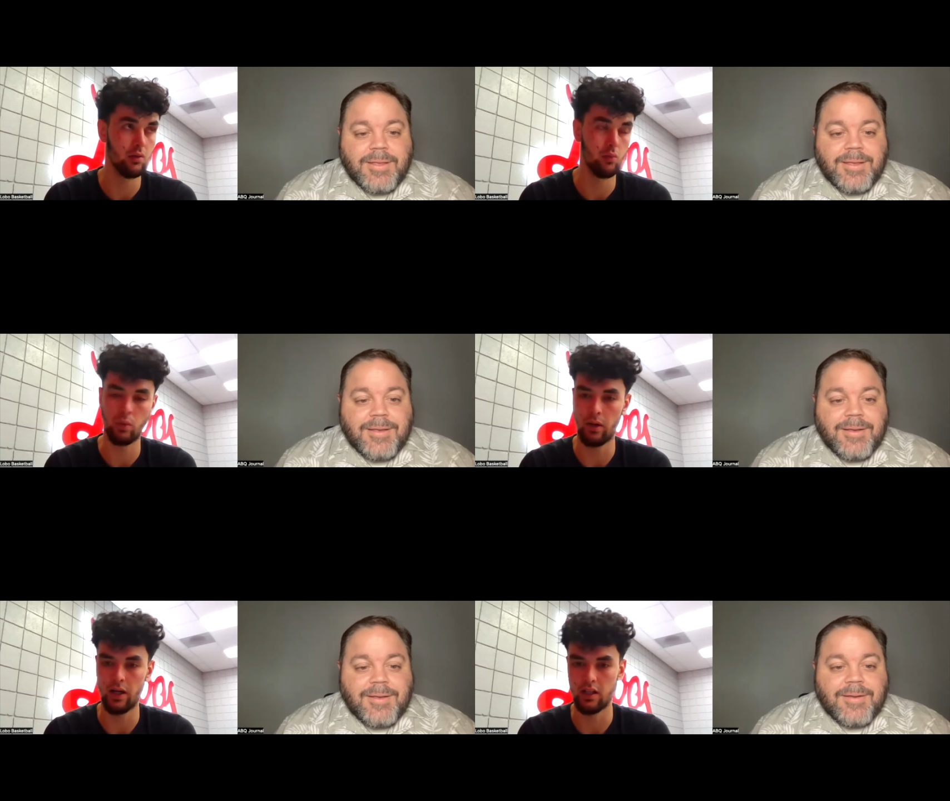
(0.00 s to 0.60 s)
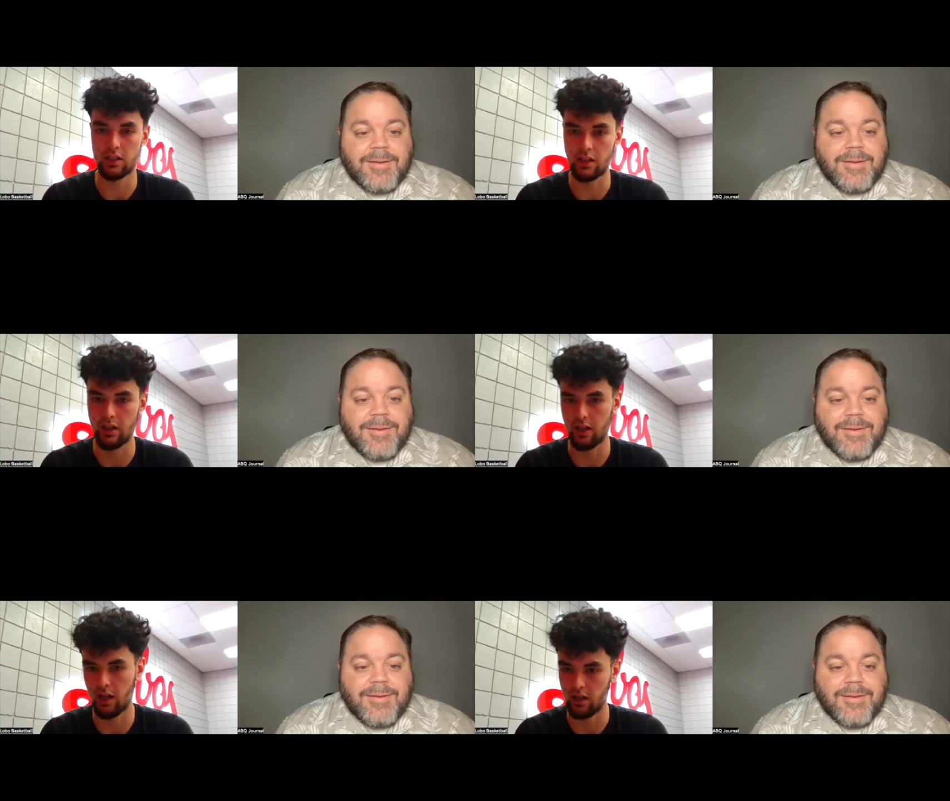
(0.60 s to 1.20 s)
Speaker 1: we might need the
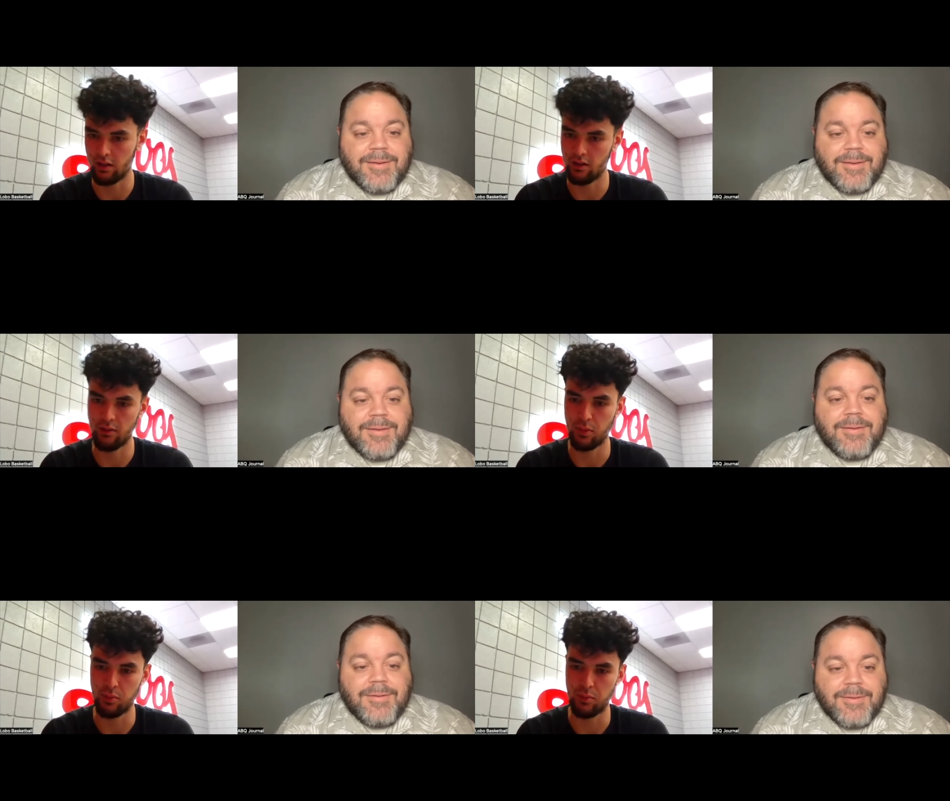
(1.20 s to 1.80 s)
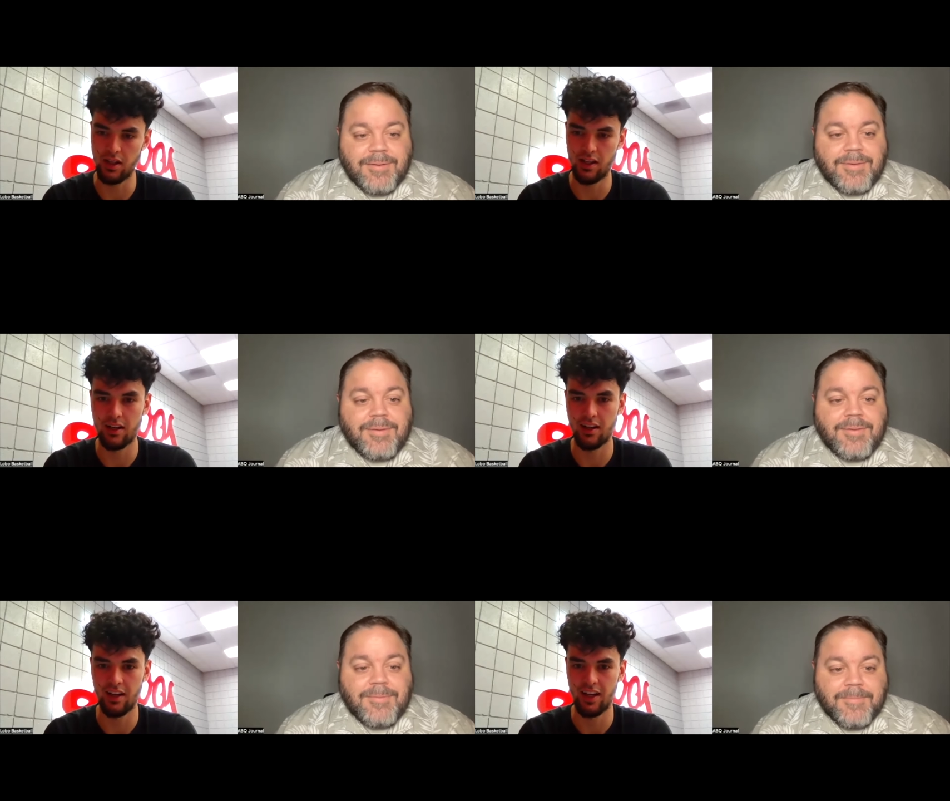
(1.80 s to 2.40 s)
three, like put me
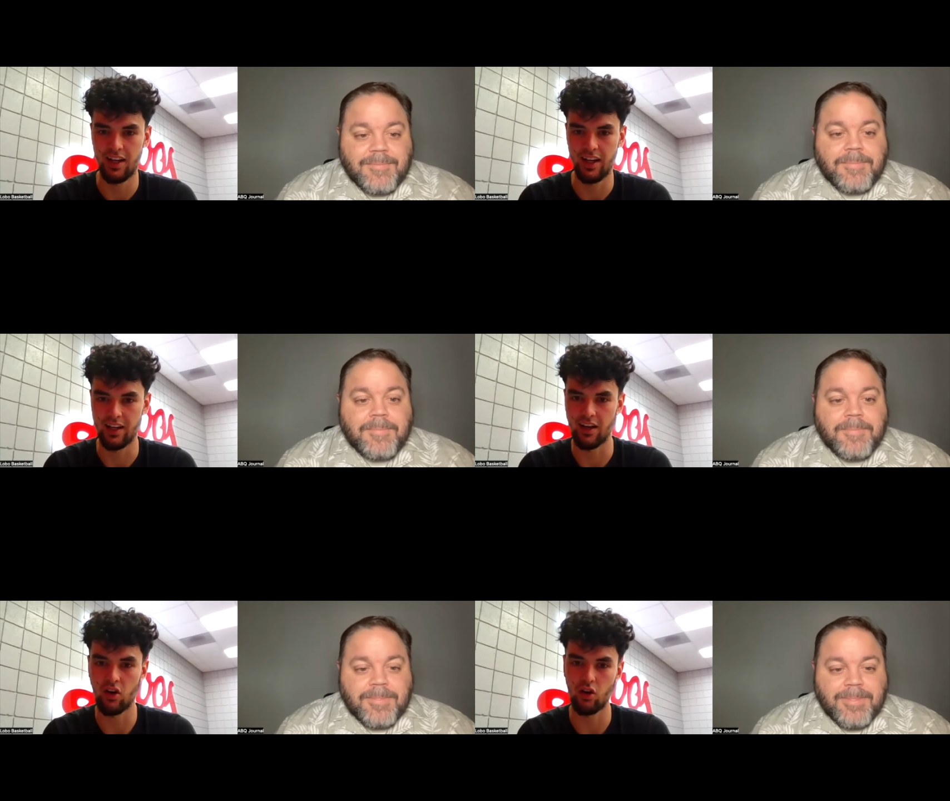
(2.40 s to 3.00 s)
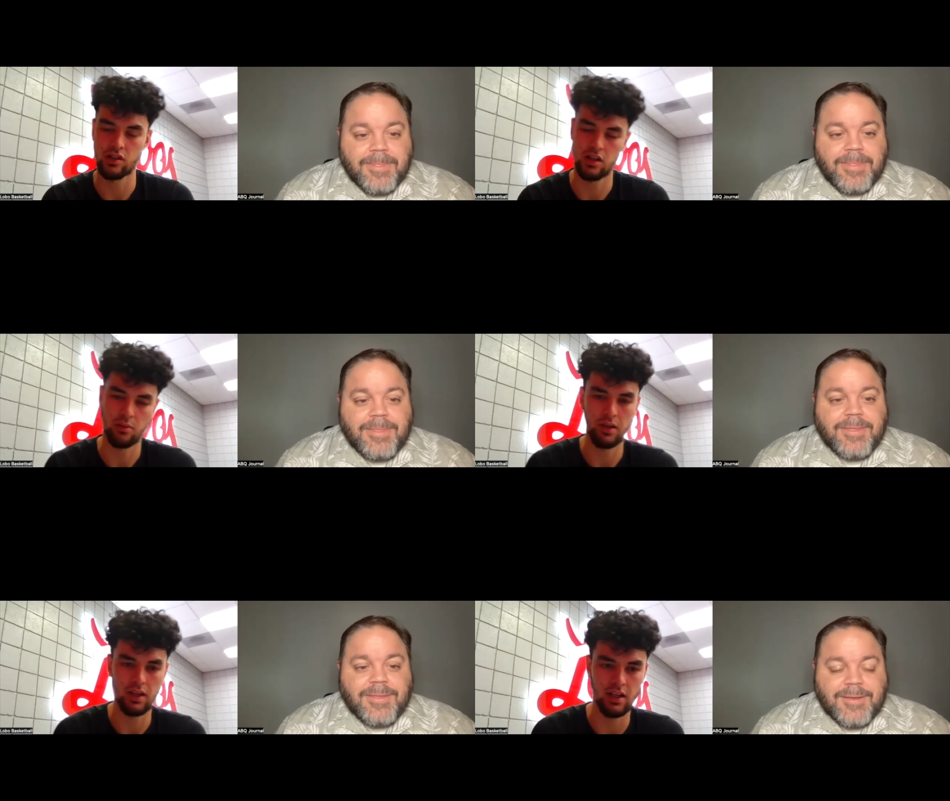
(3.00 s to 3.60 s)
in. And then coach sent
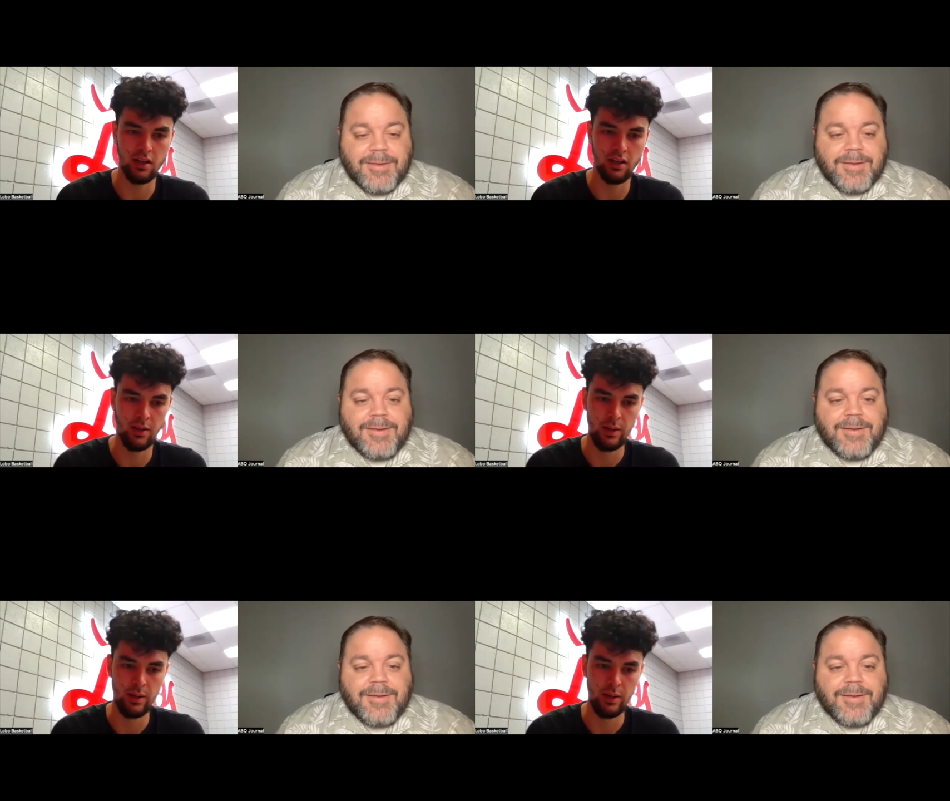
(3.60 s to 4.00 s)
me in